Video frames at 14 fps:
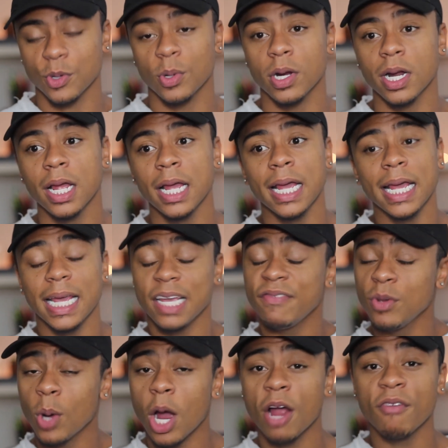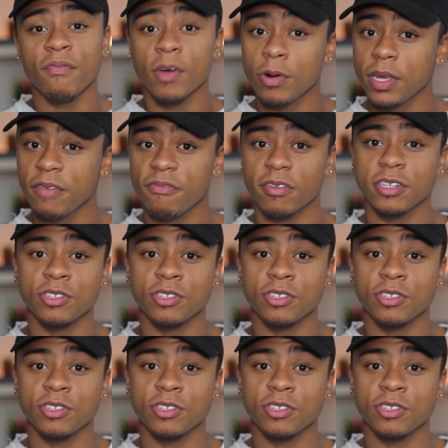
Or if you are voting for